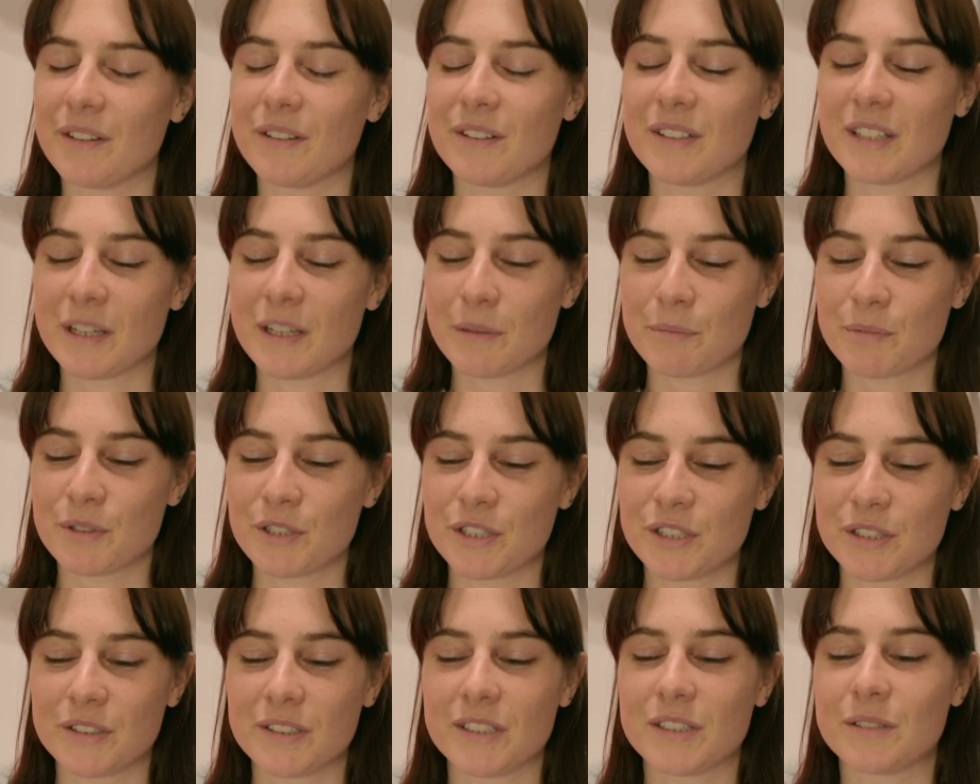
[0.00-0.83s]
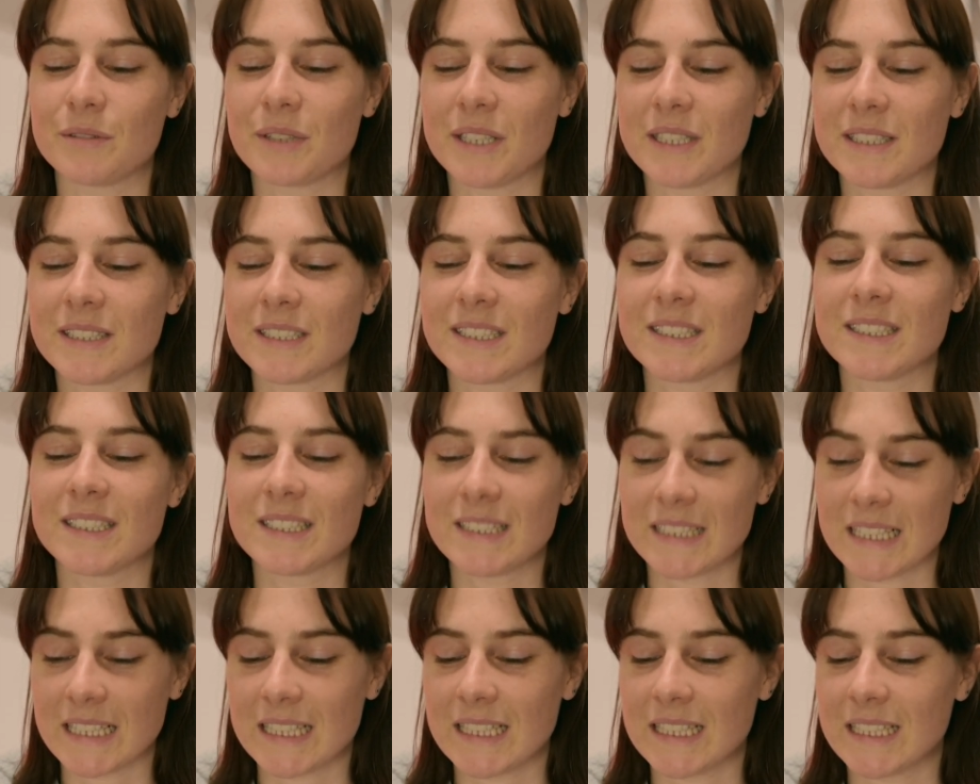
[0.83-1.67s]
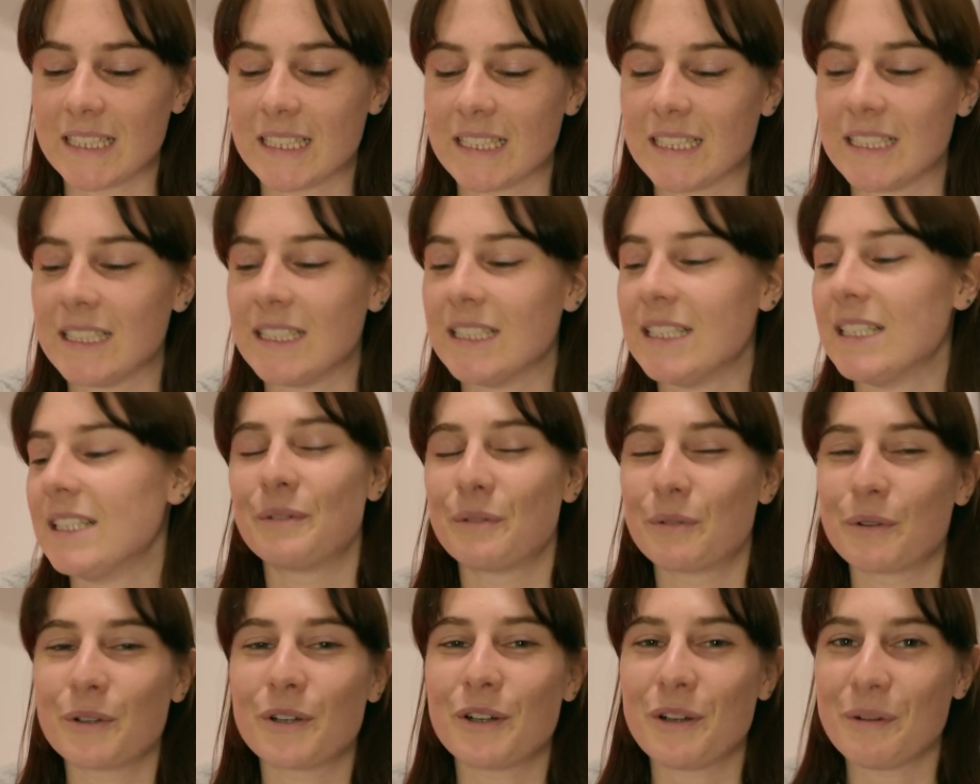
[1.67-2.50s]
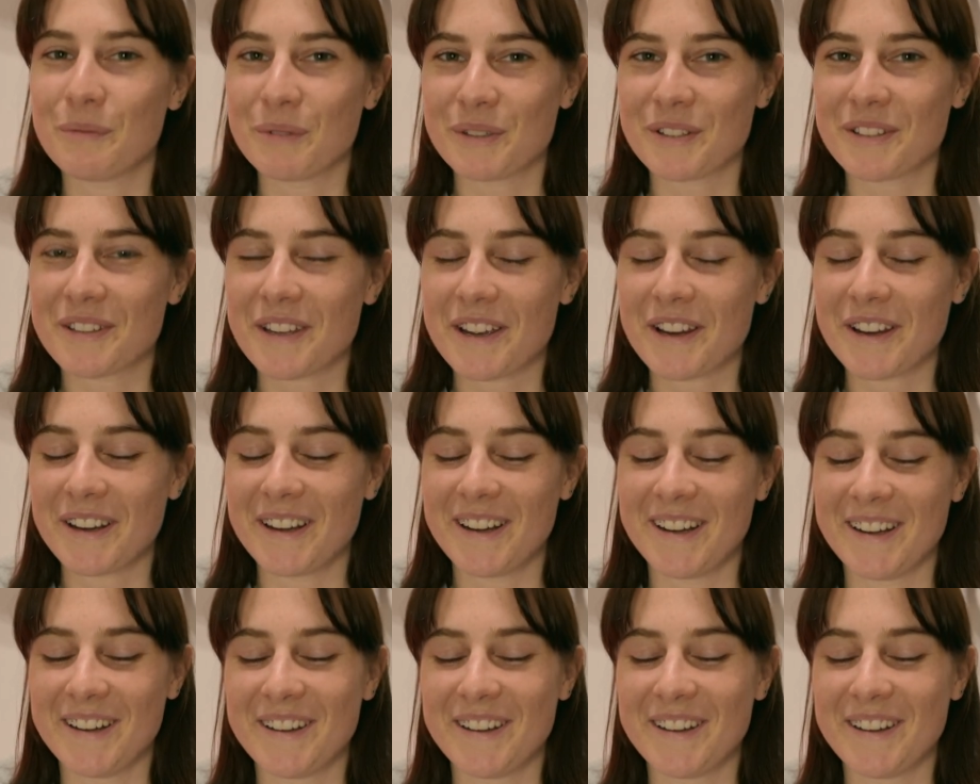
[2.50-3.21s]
The temperature is rising slightly. We're almost there.